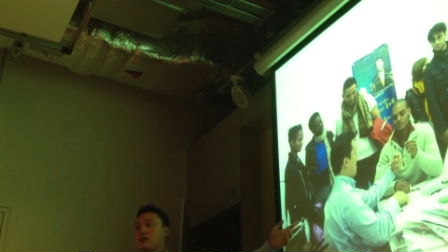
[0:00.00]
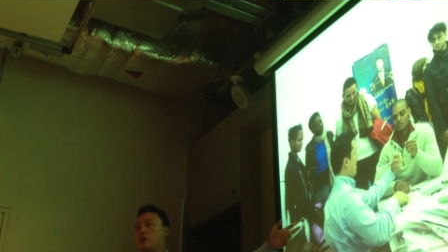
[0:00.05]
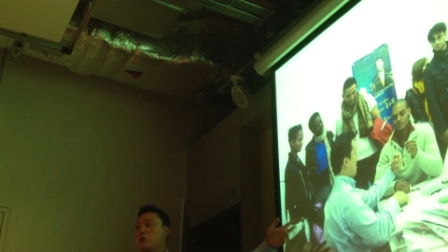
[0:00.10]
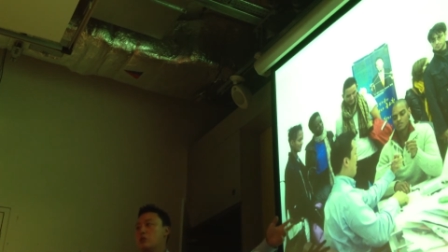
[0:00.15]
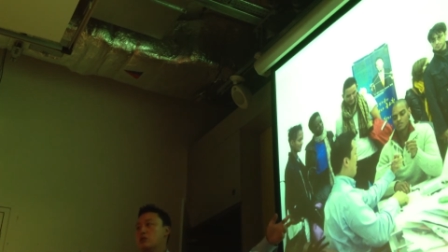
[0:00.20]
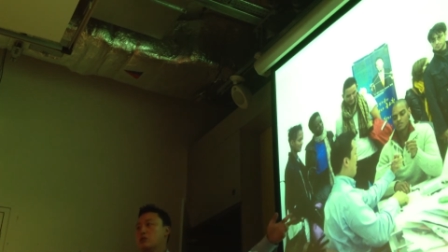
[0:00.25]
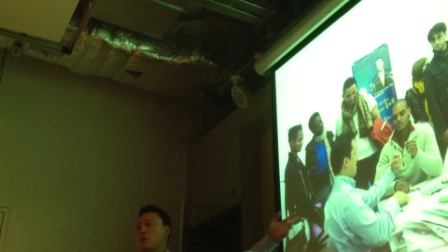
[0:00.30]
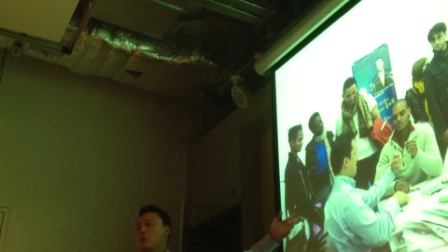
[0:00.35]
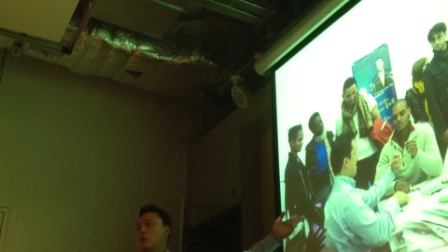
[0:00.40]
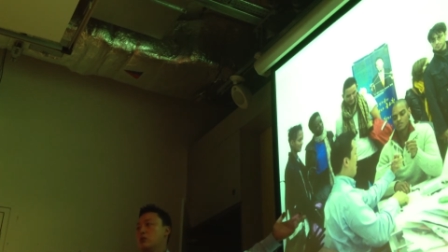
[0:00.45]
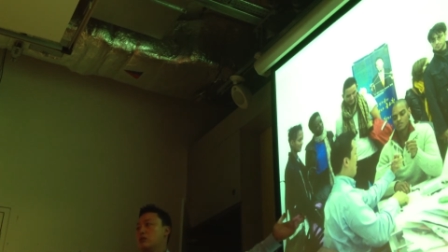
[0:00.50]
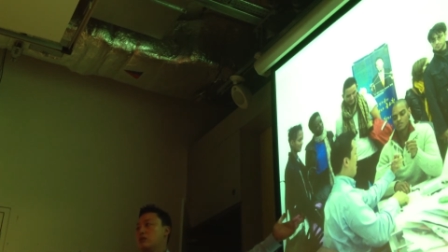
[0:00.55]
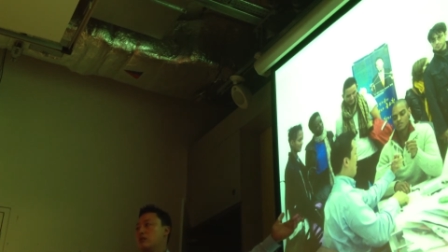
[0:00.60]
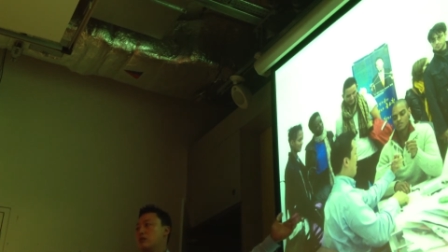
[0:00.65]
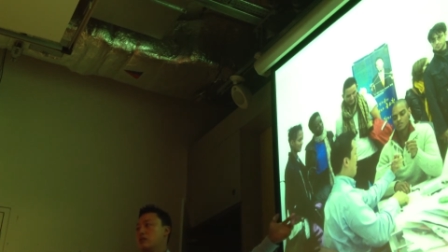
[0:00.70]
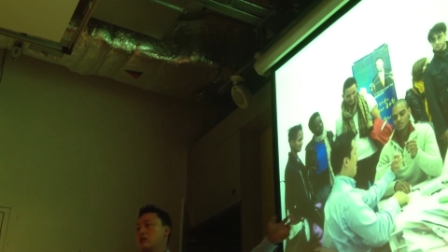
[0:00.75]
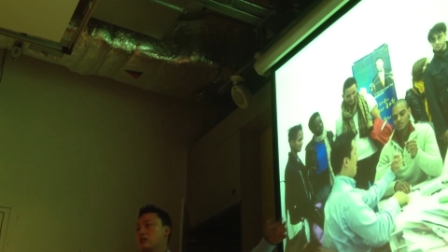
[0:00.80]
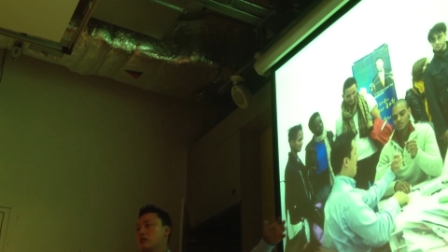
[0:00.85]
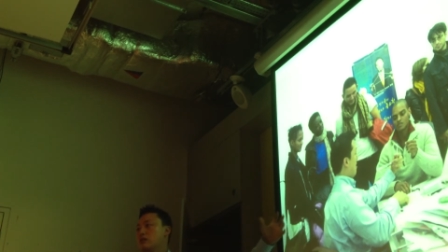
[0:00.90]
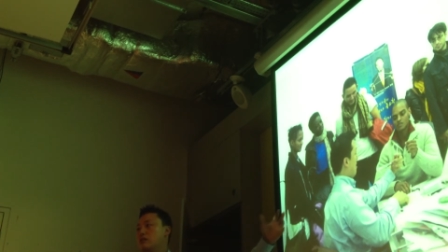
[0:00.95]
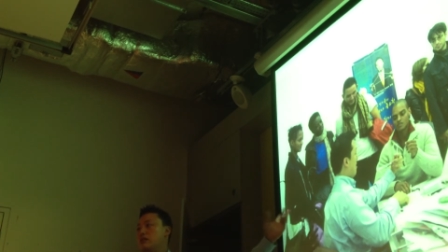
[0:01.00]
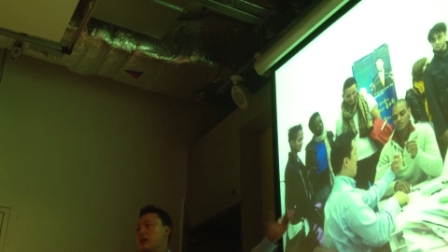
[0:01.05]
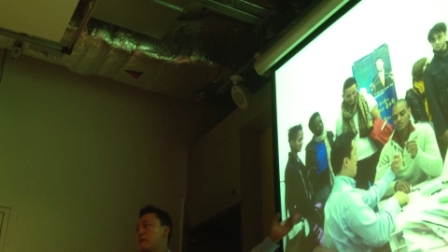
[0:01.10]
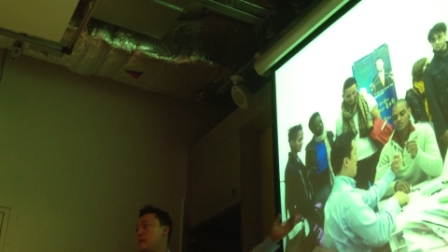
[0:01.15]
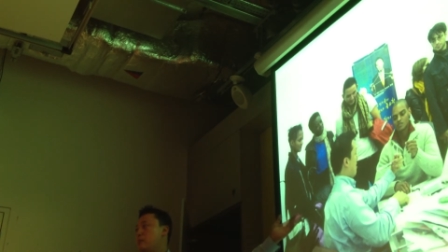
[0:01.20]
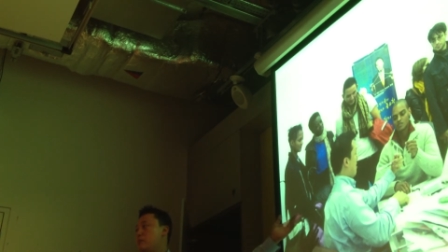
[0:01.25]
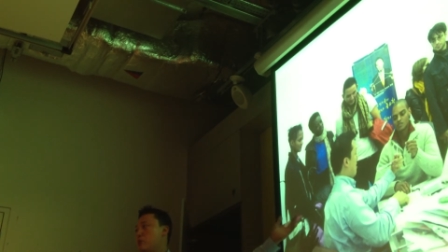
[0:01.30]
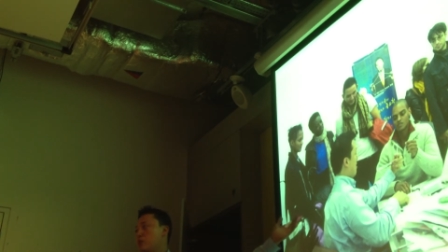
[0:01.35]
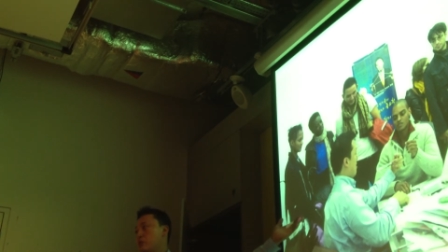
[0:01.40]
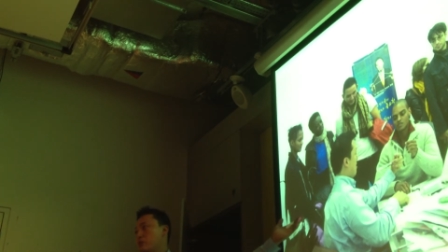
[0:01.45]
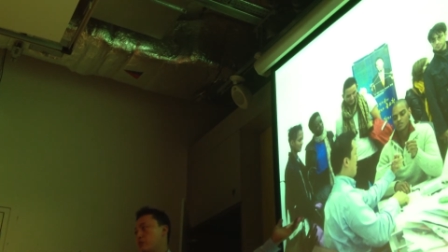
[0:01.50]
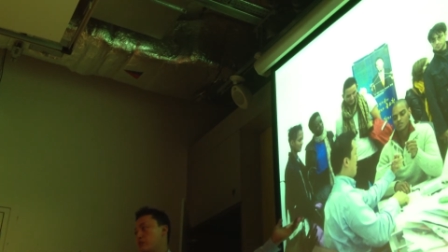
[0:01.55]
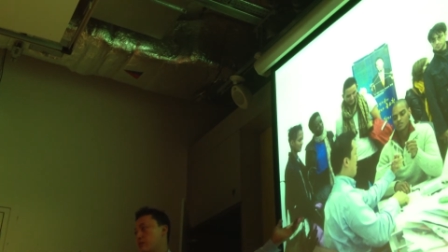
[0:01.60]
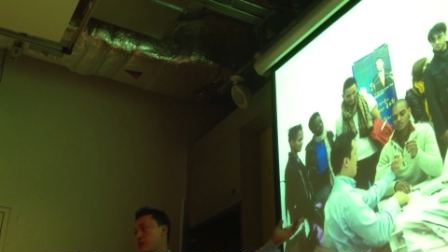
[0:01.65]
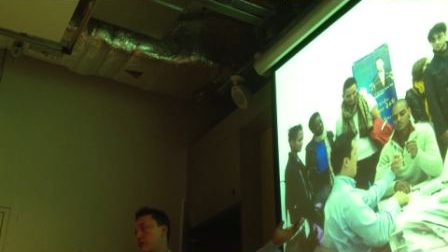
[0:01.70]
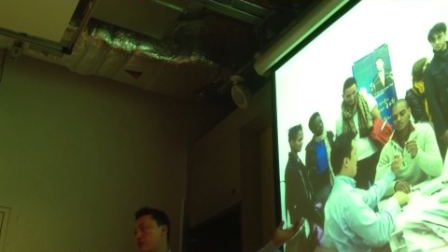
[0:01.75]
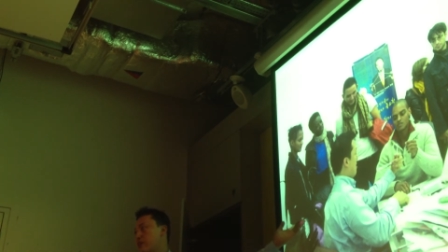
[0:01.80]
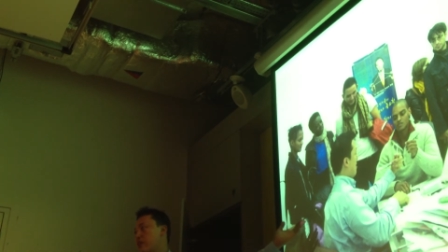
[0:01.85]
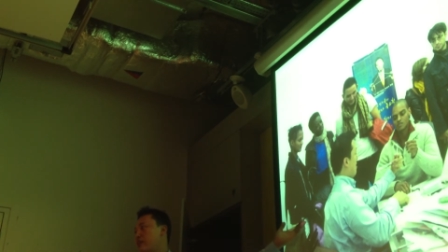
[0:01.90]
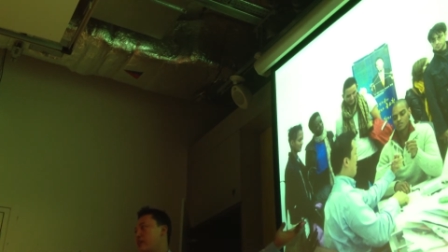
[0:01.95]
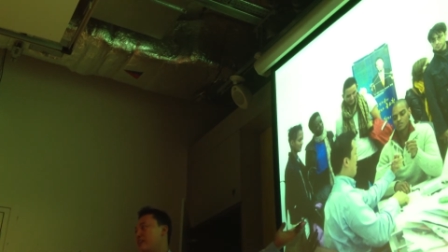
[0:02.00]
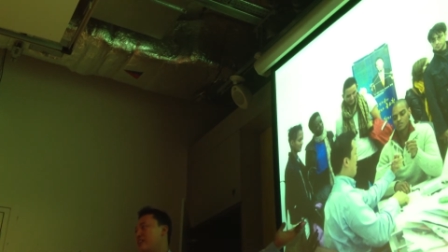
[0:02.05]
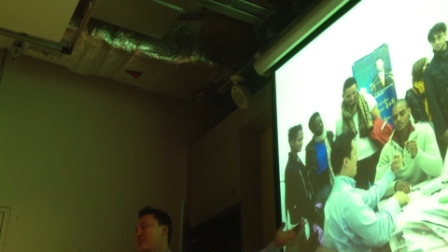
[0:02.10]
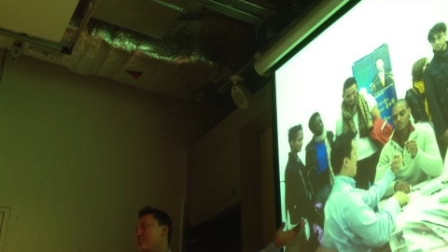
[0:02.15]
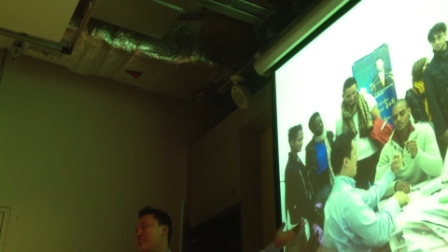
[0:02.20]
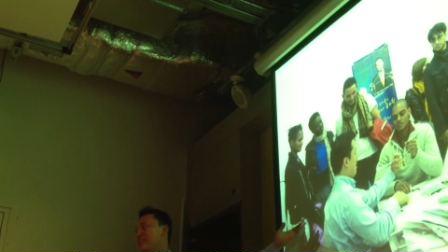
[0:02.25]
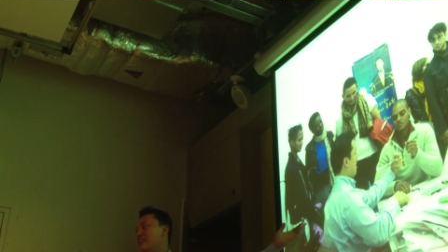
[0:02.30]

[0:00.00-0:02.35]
there was no, Neville Brody was not there.